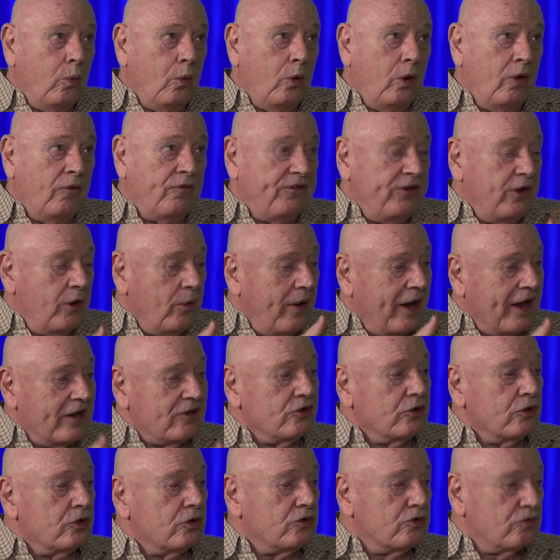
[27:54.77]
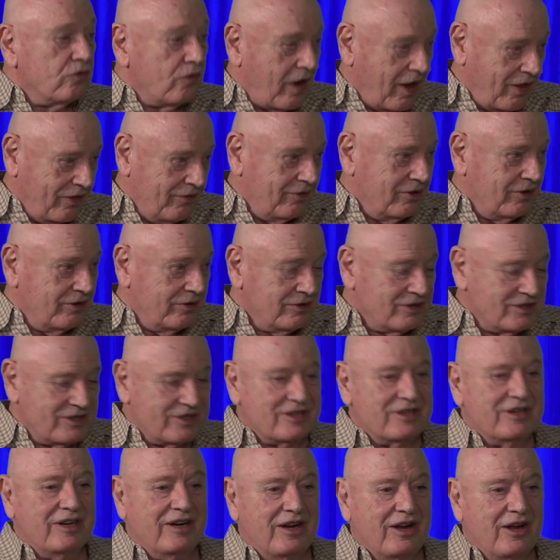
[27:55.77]
if you had your
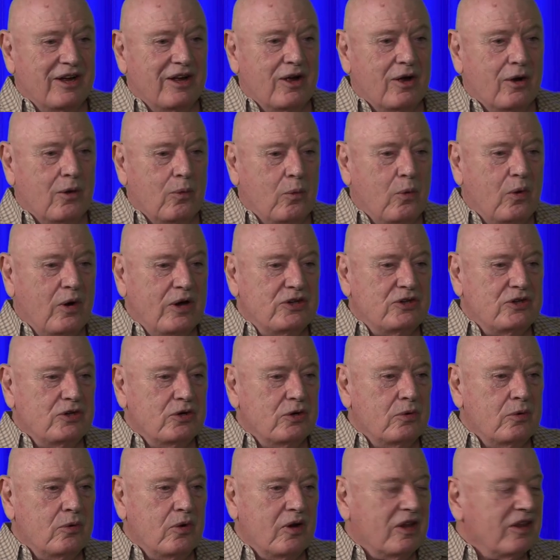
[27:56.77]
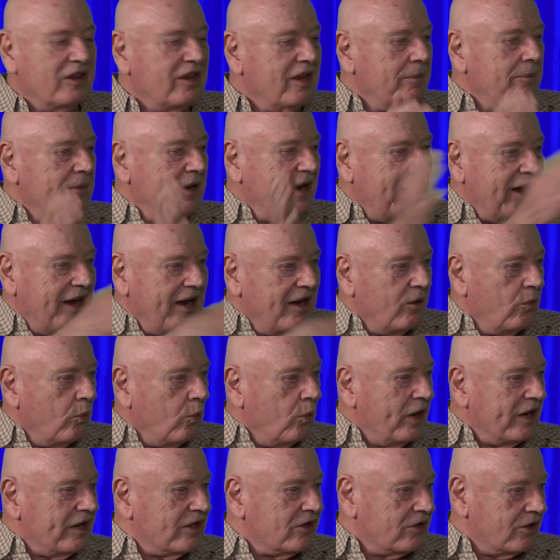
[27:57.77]
druthers, would you eliminate
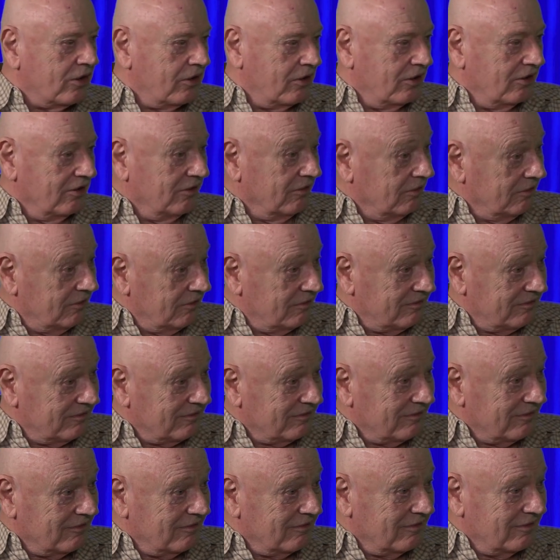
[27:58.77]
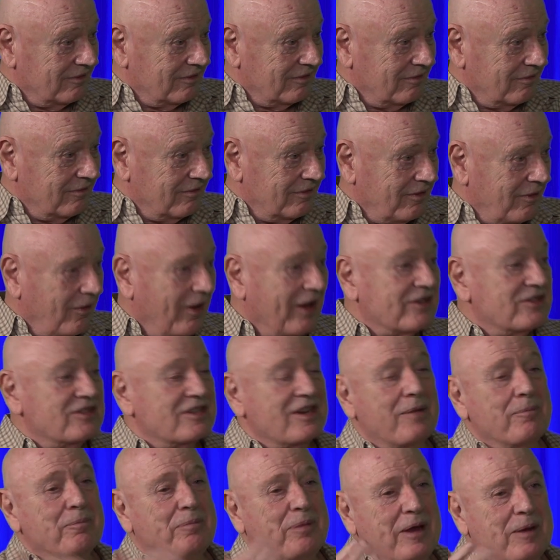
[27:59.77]
winter? Well,
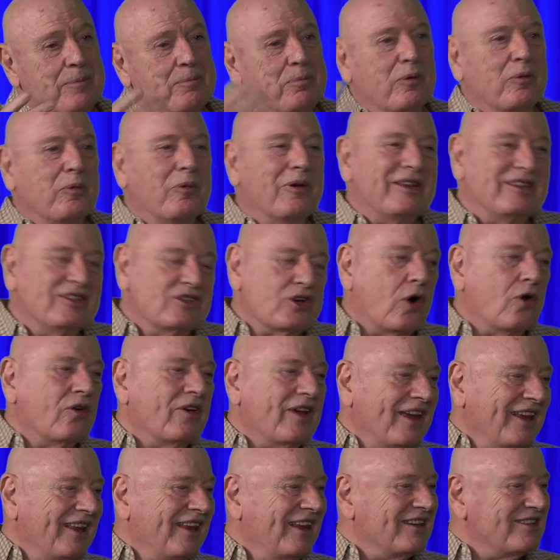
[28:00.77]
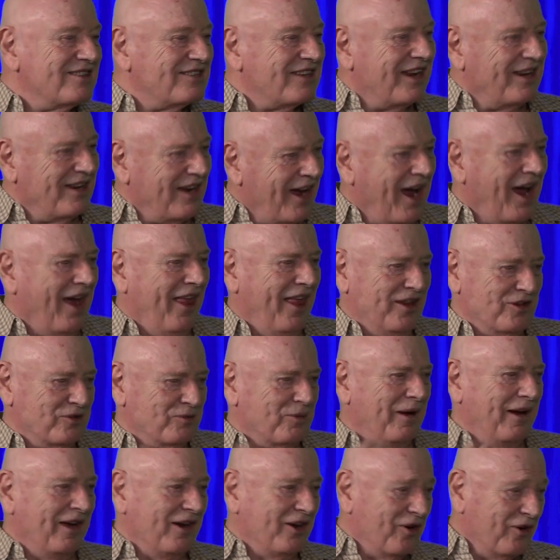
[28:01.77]
some people would jokingly say, yeah, that's
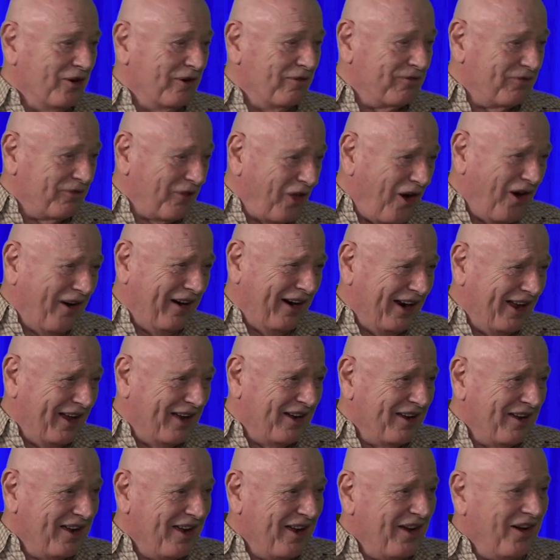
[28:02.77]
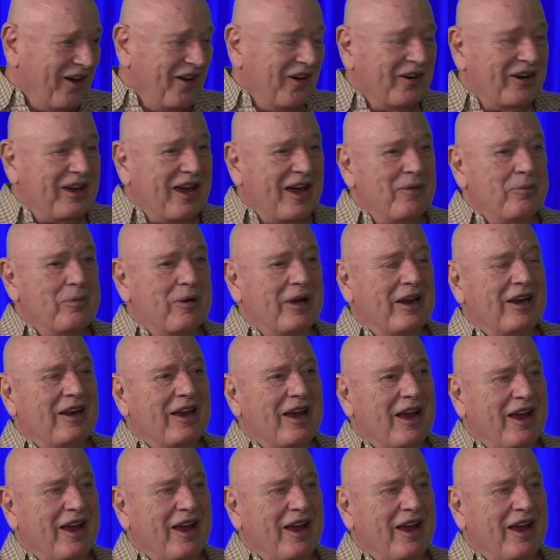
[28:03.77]
why I go to Florida. Okay, but